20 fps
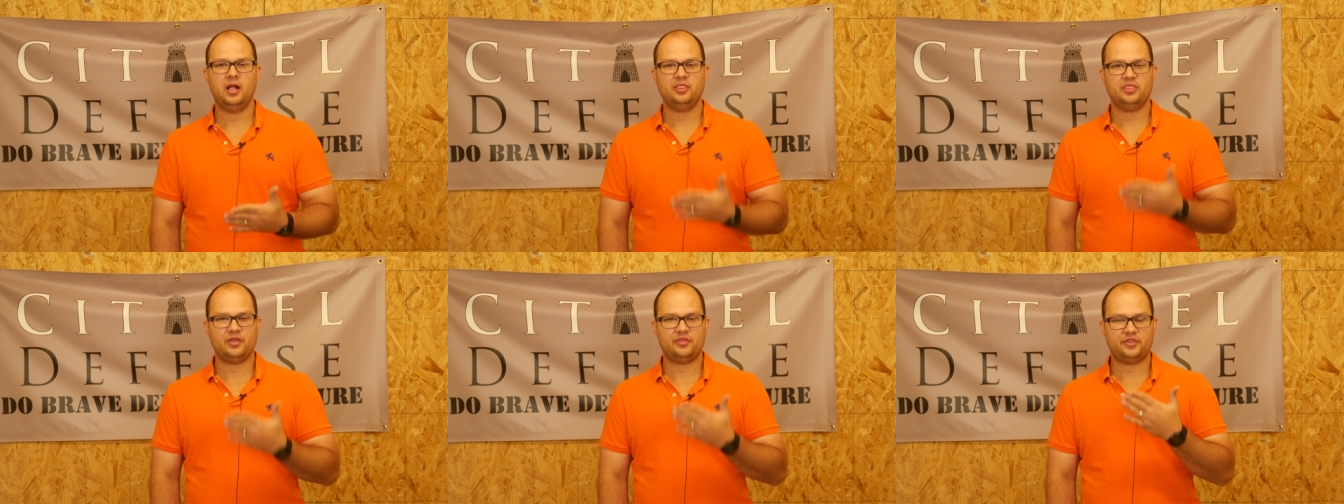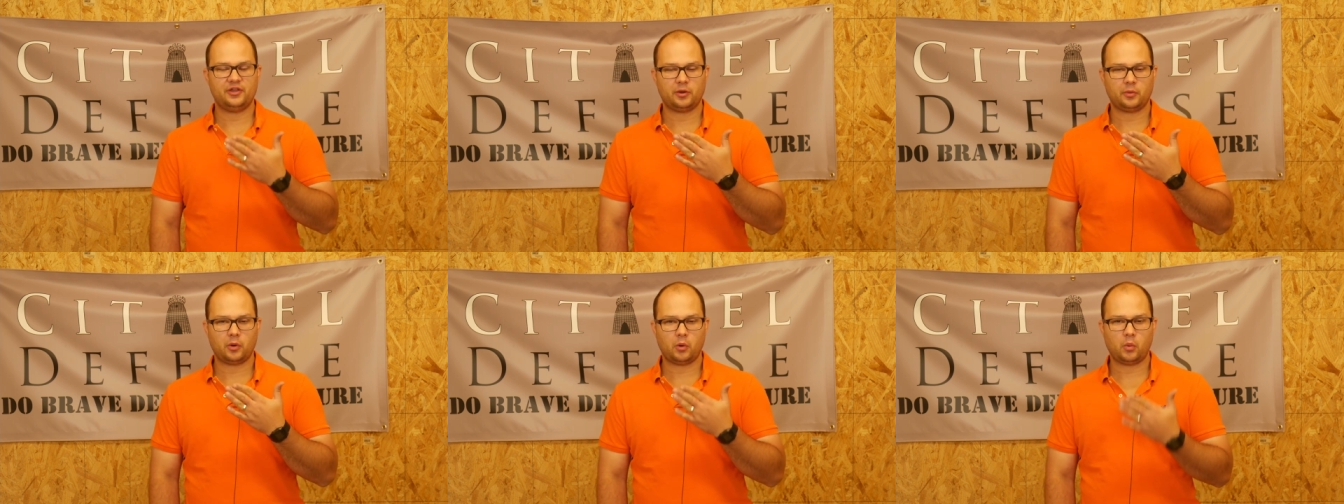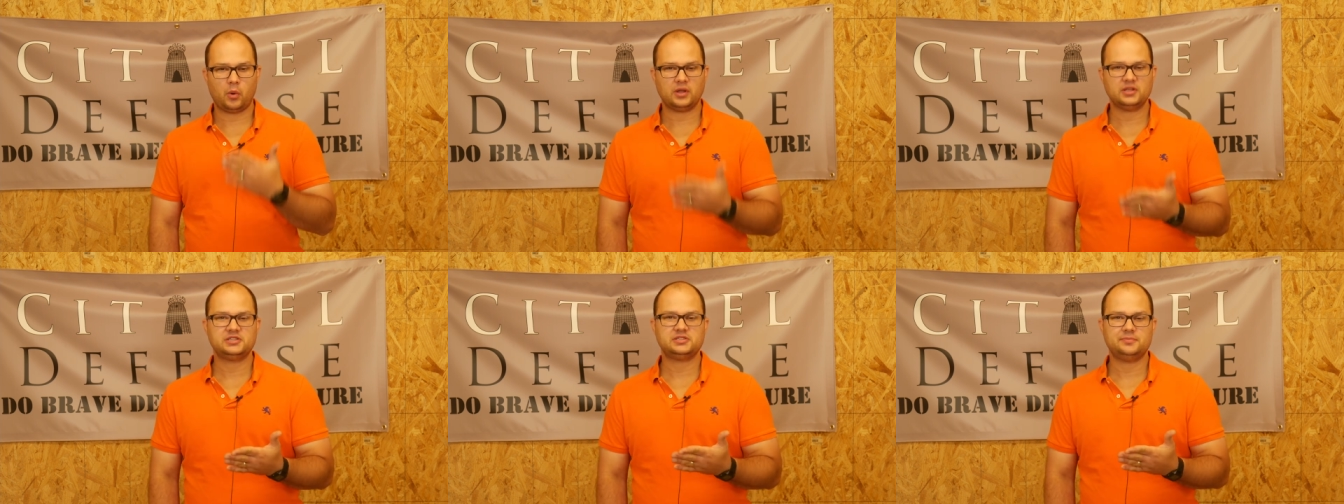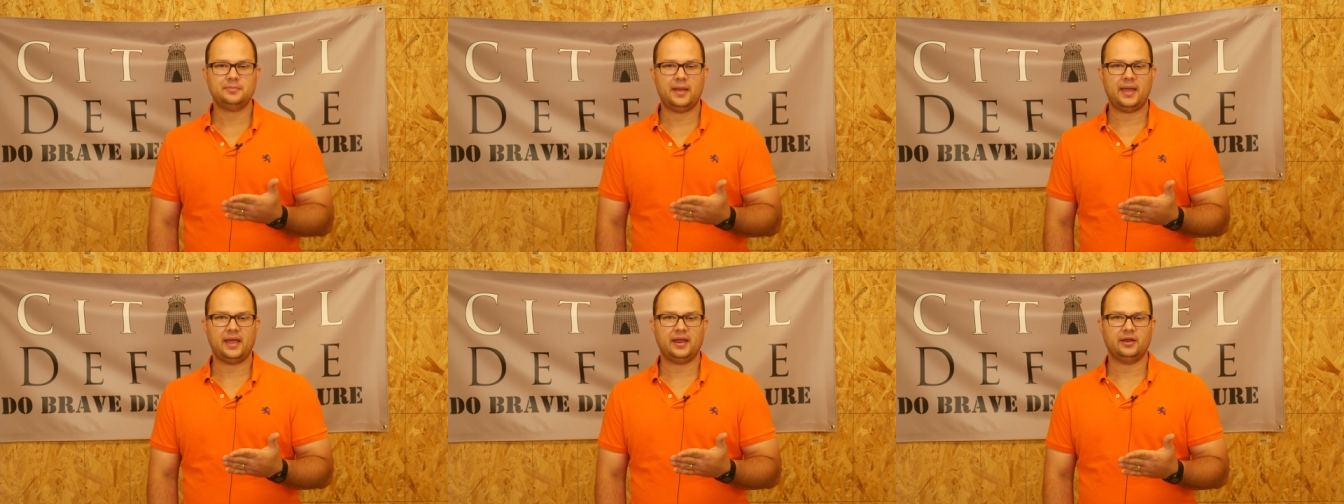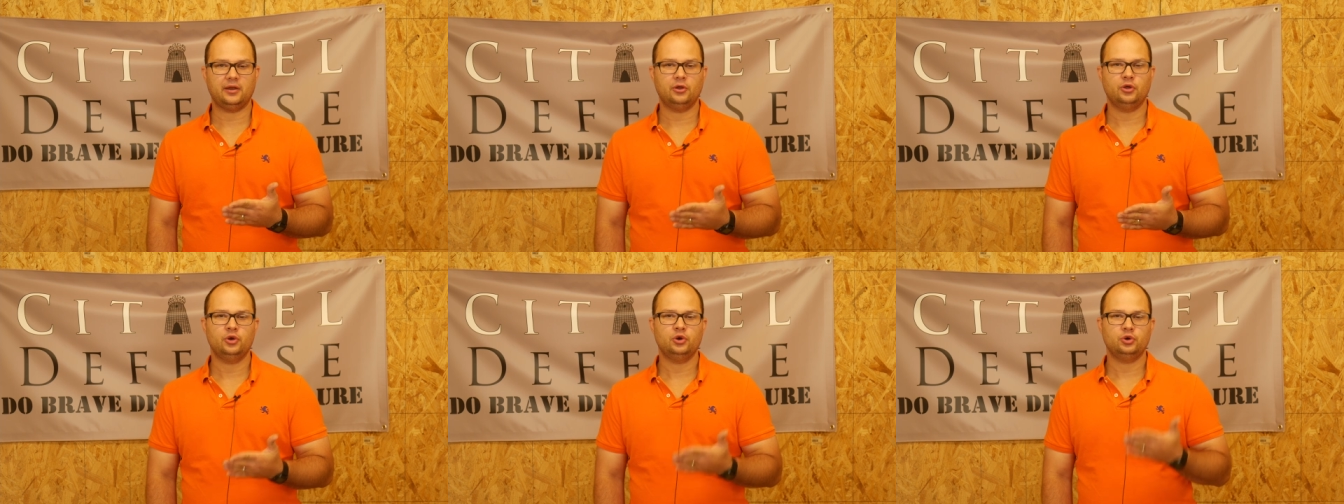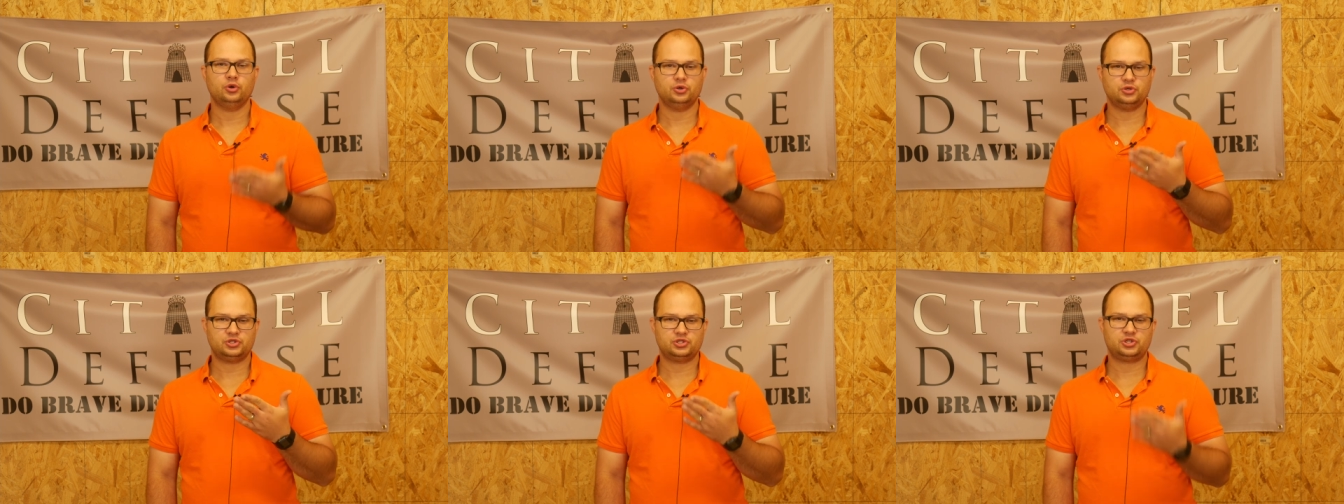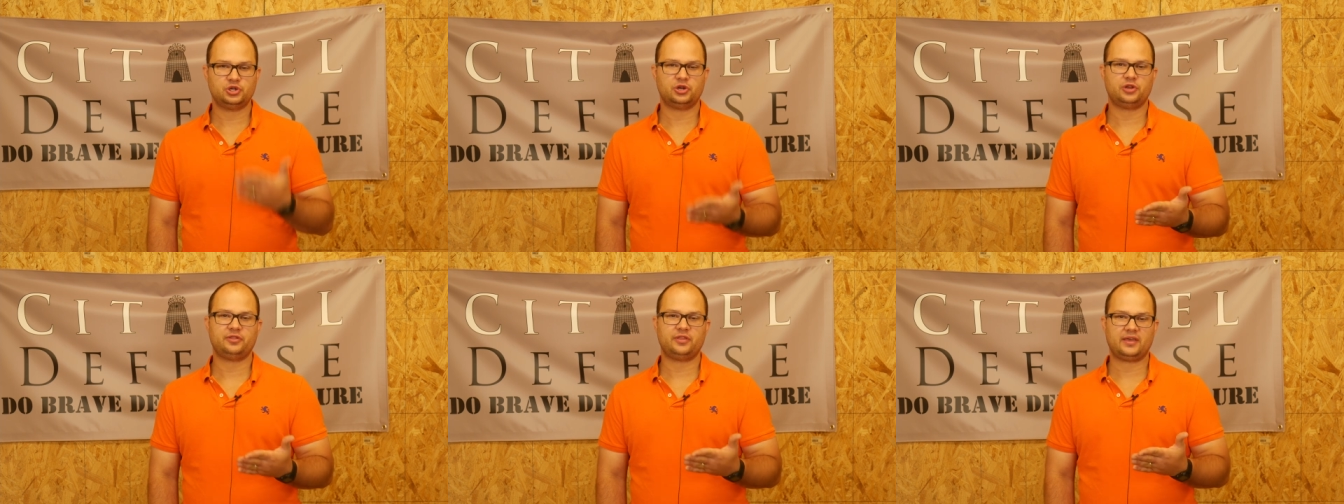that there were once men who
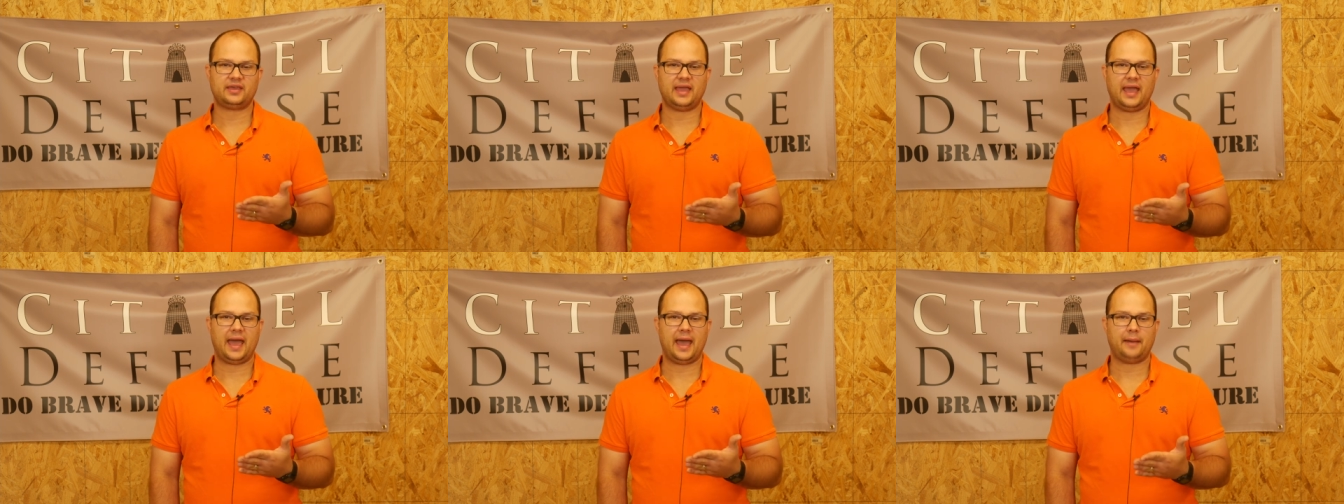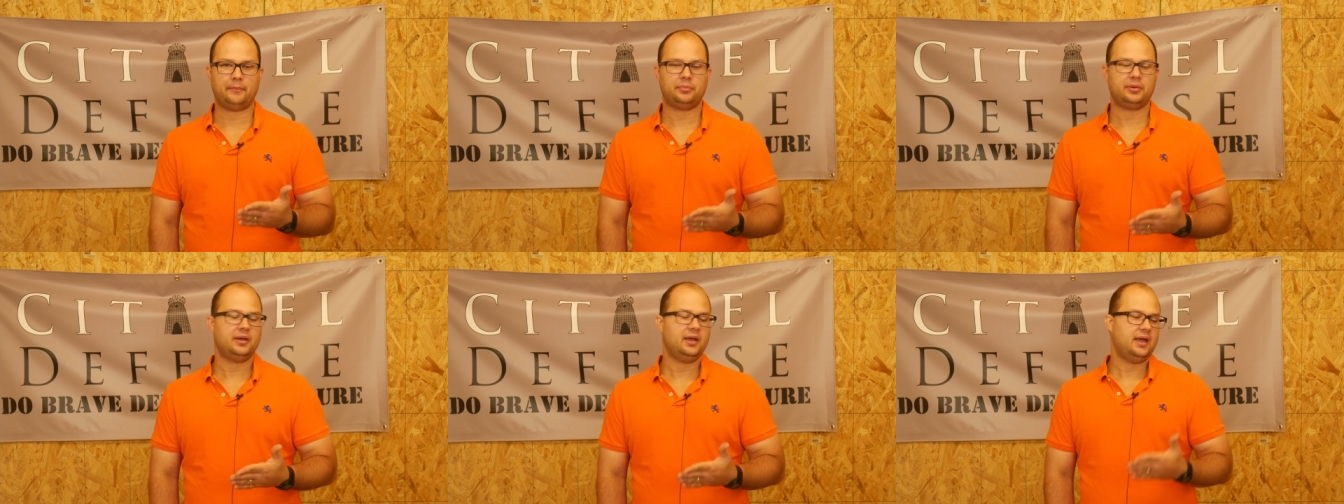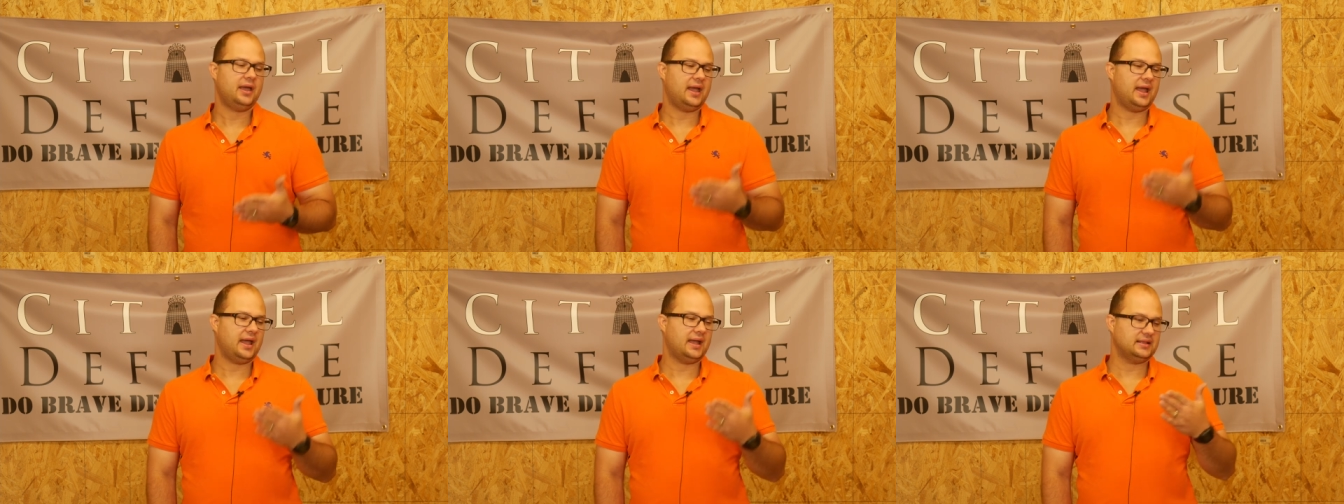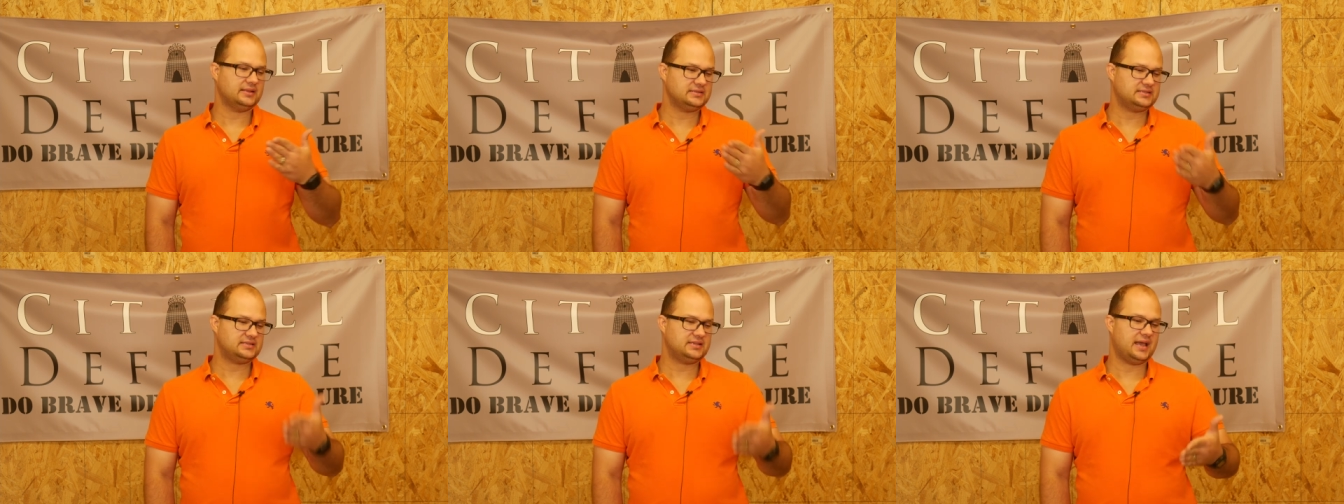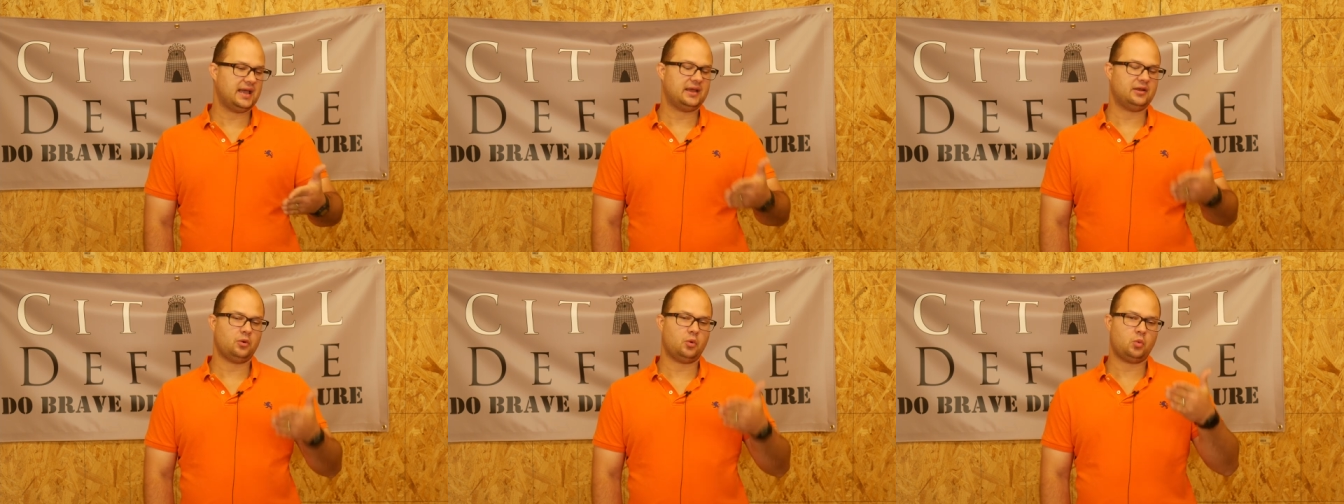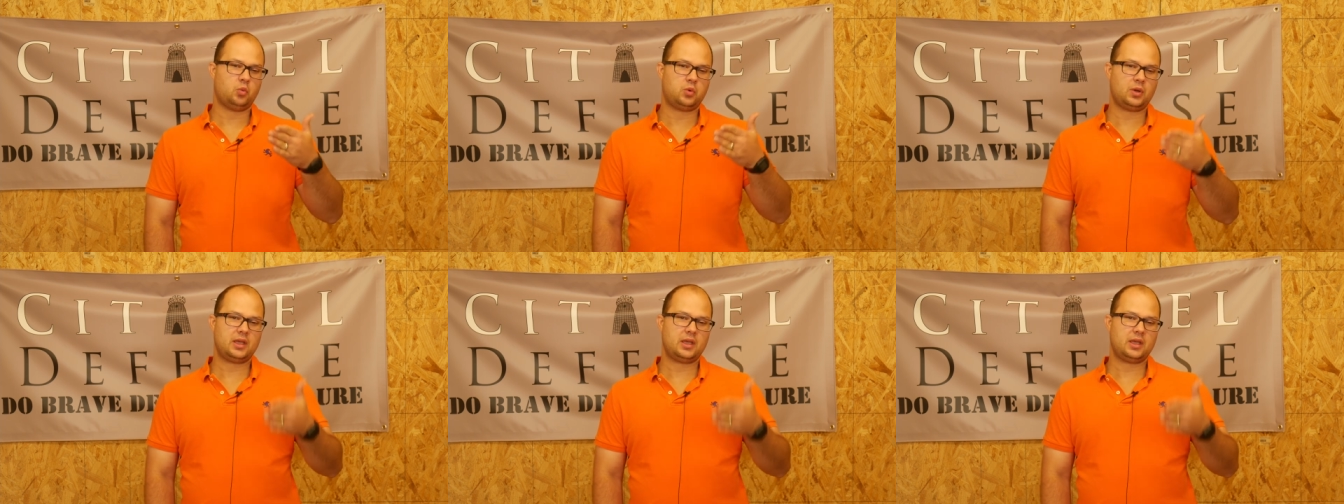stood in the gap and said,